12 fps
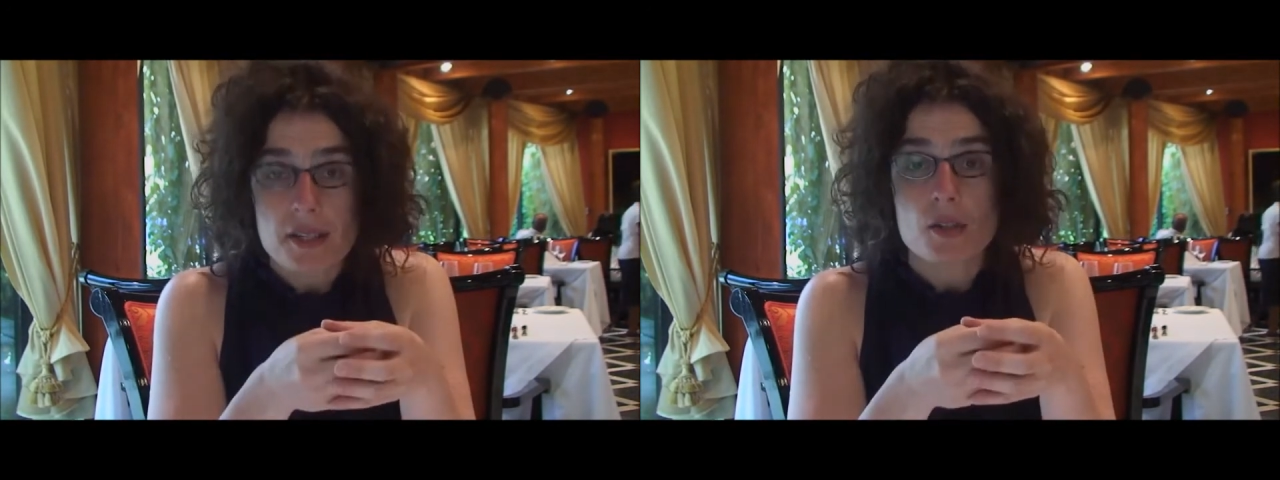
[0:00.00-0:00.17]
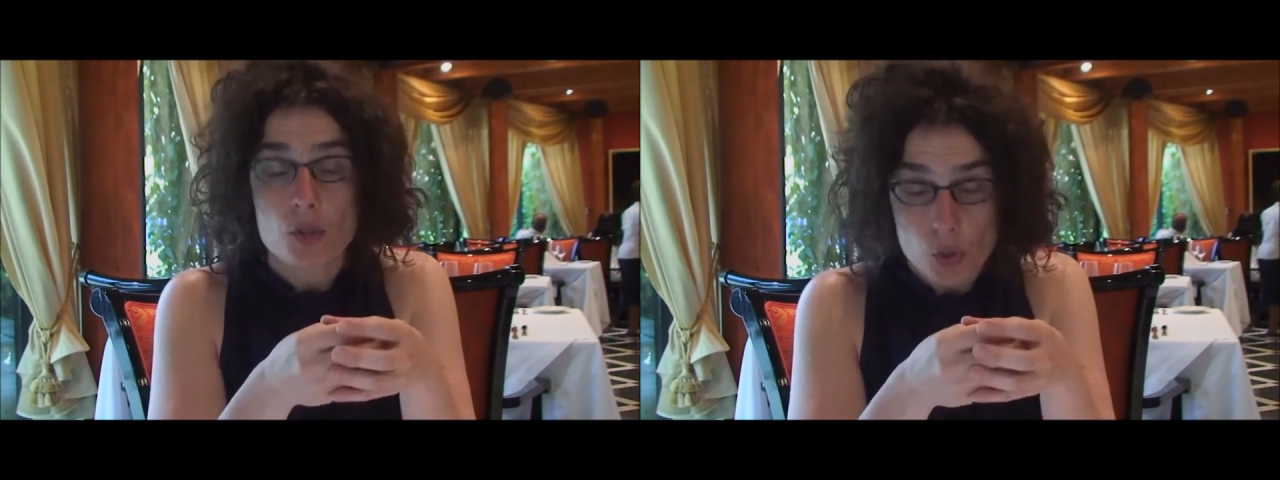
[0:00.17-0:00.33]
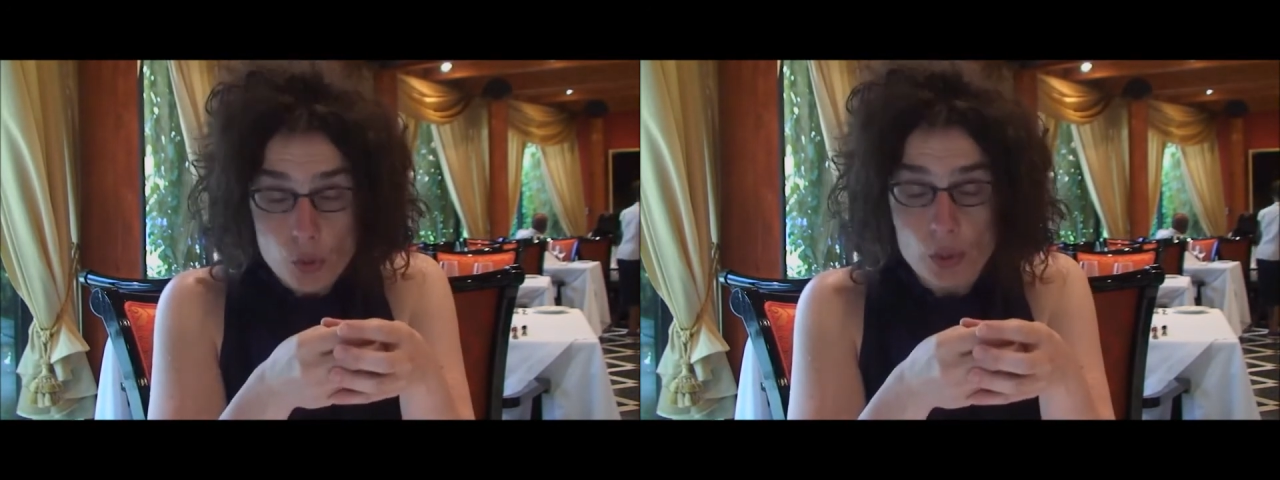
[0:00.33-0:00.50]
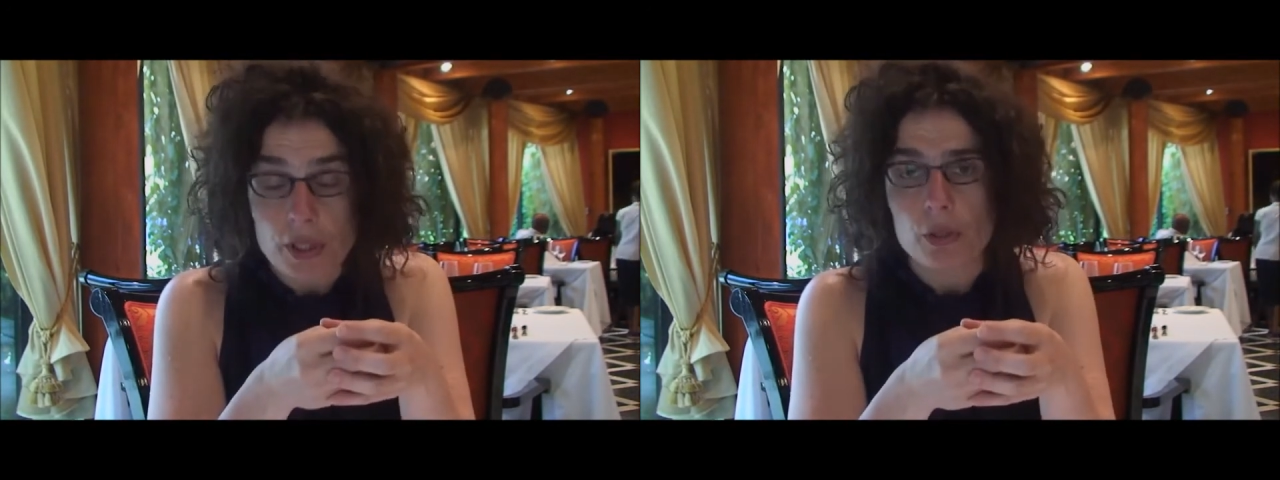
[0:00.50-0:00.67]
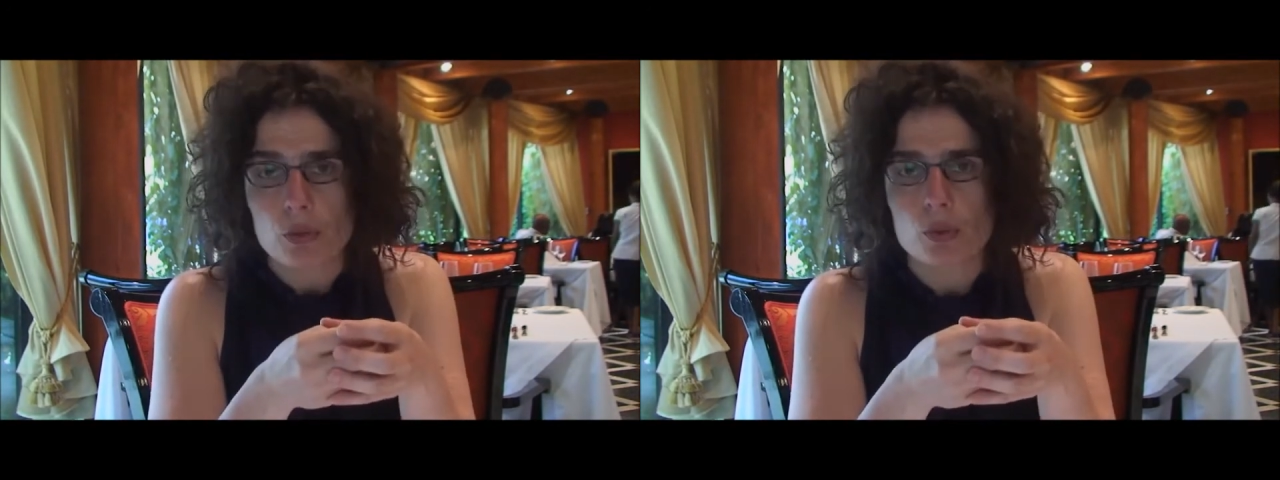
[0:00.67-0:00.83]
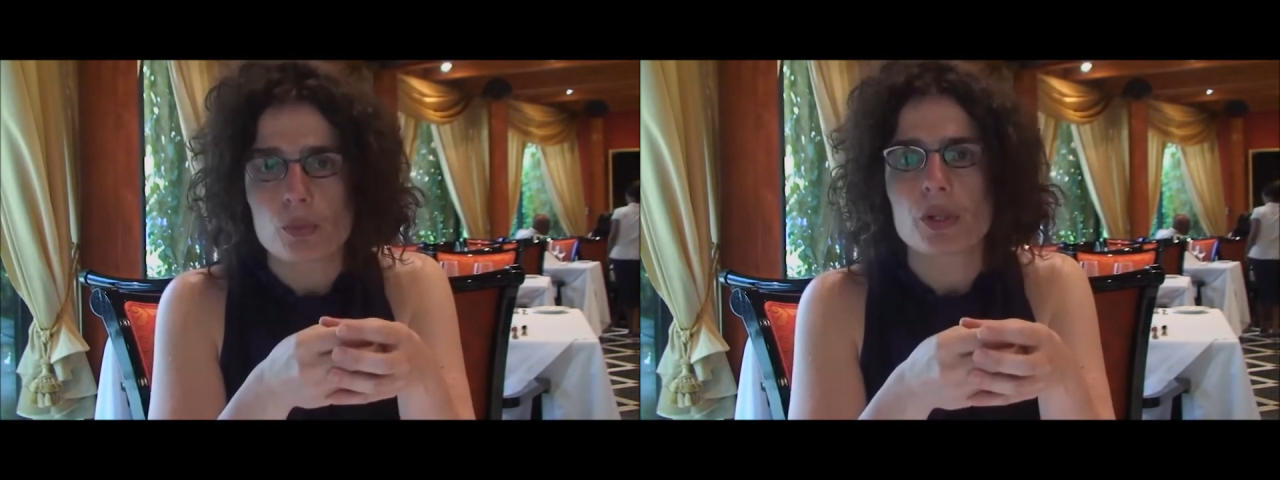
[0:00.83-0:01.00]
truly through
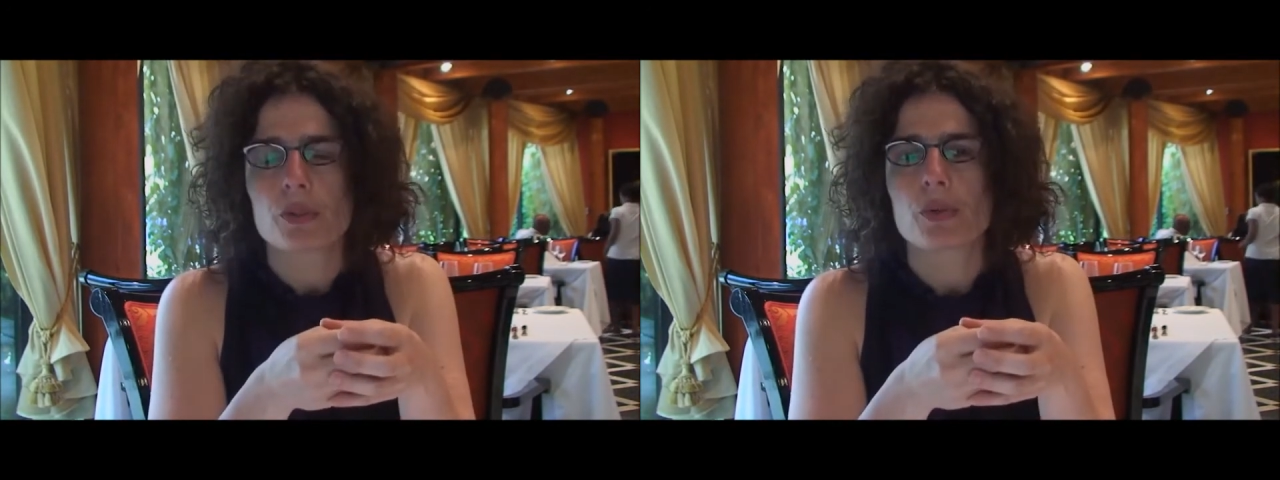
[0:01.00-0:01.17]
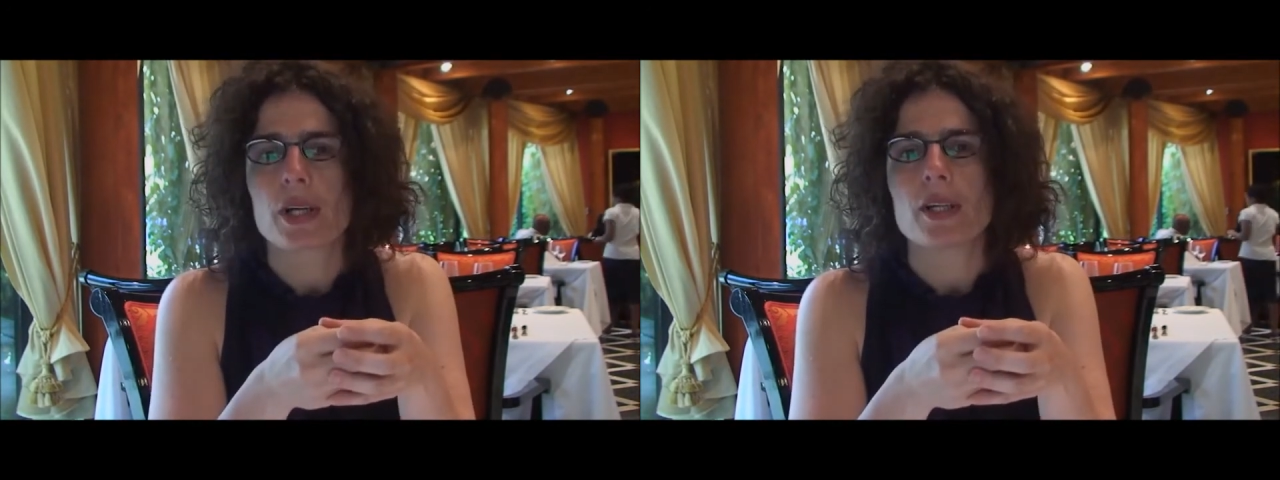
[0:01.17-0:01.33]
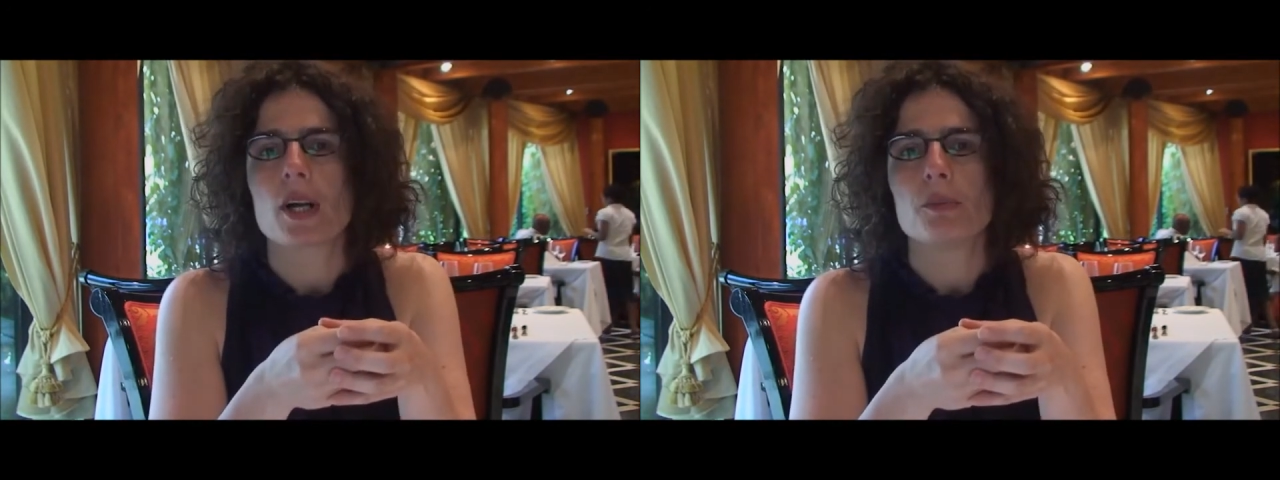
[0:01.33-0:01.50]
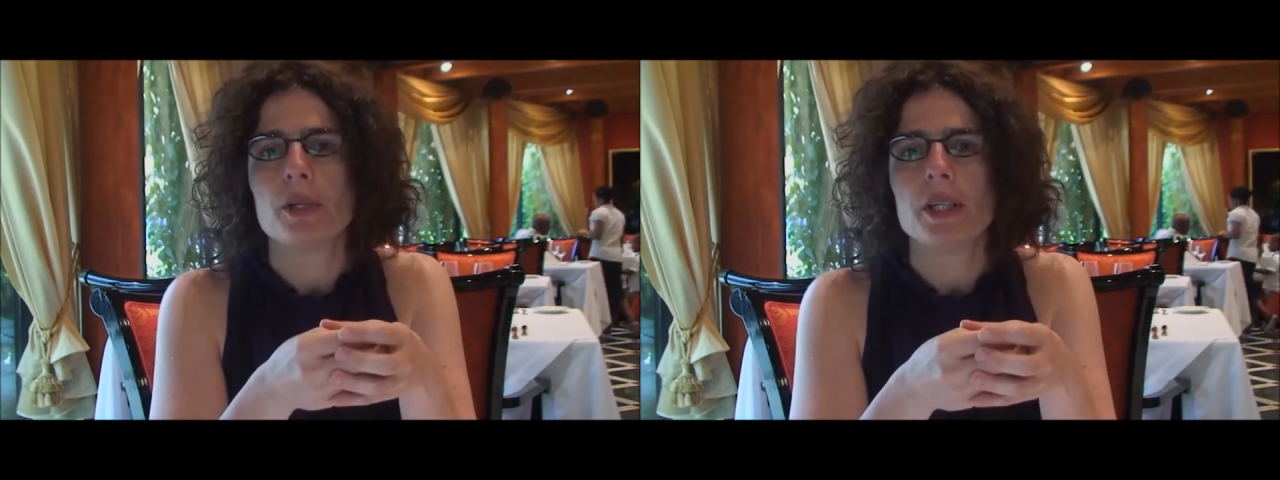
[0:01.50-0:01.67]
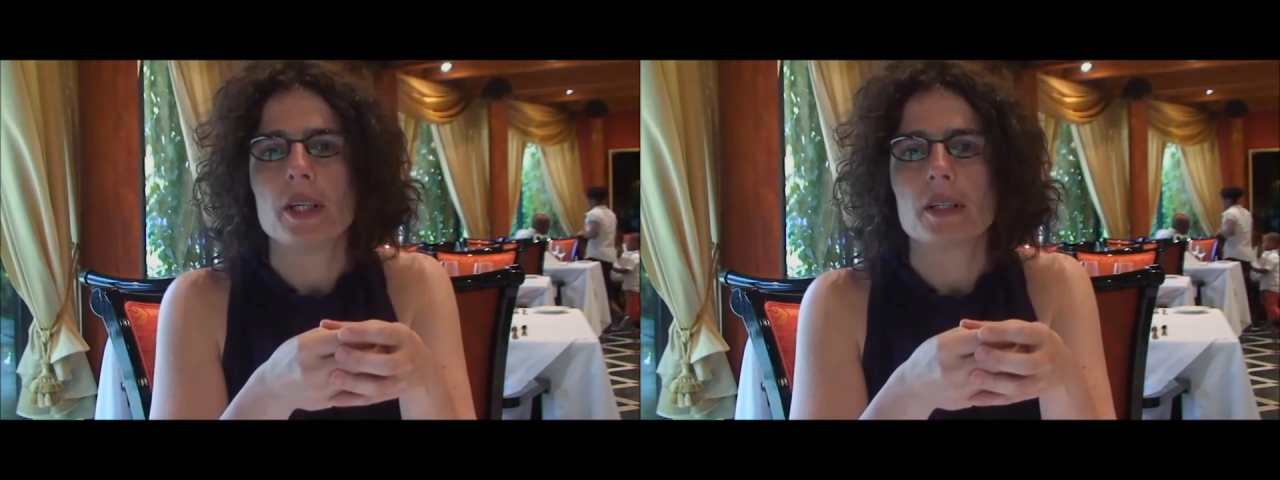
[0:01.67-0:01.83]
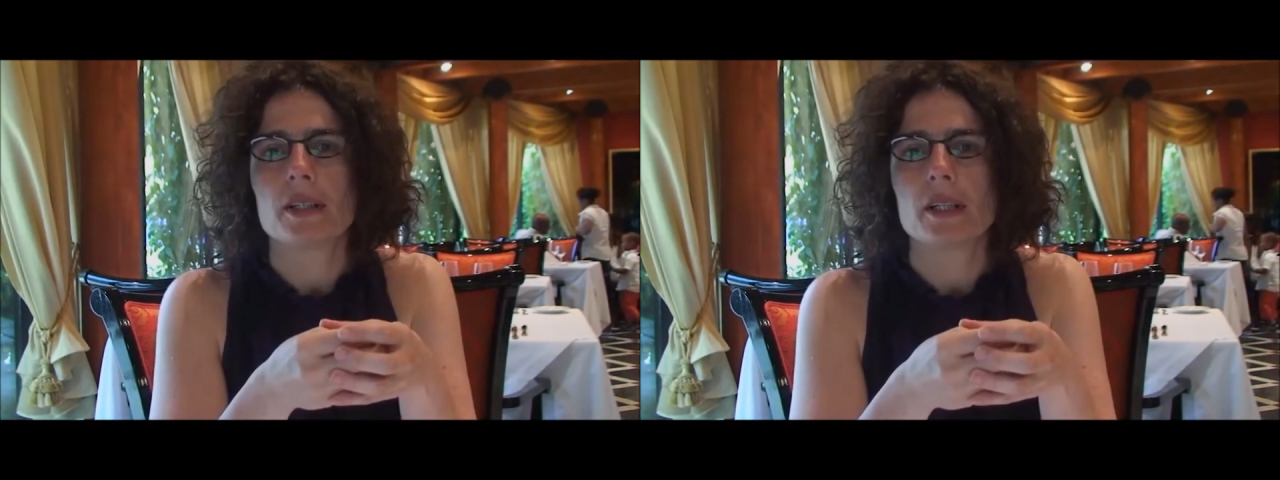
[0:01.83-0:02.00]
Birthright Armenia
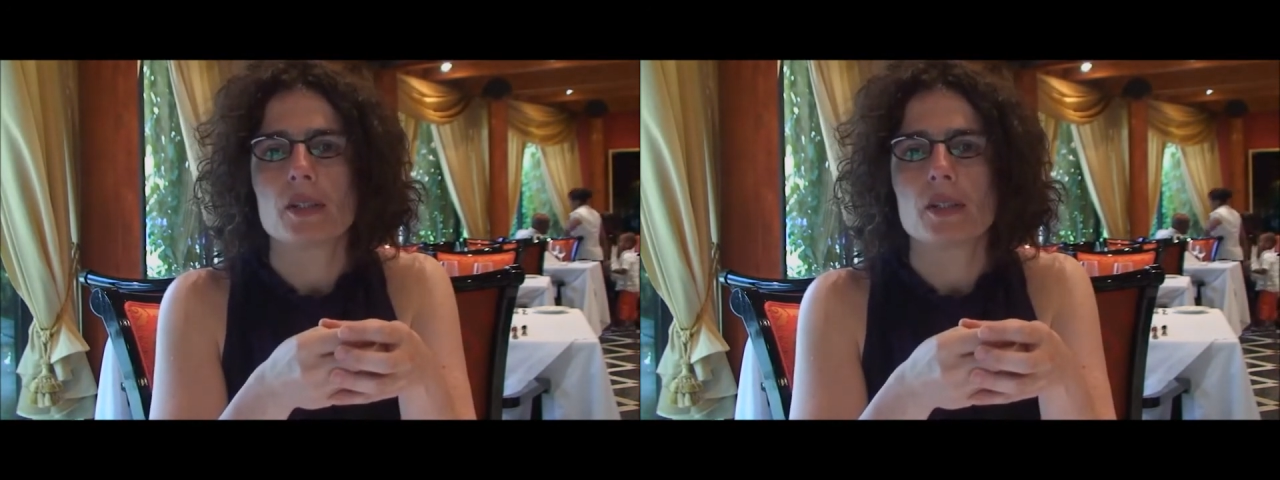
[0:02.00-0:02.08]
that